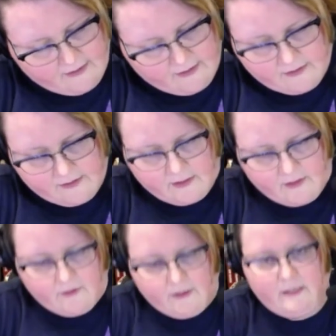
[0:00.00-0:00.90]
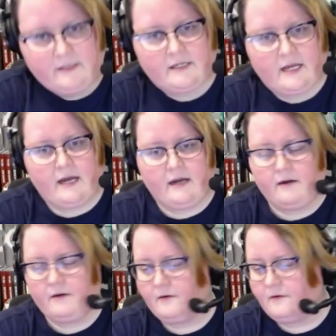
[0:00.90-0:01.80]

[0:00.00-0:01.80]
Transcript: So it is now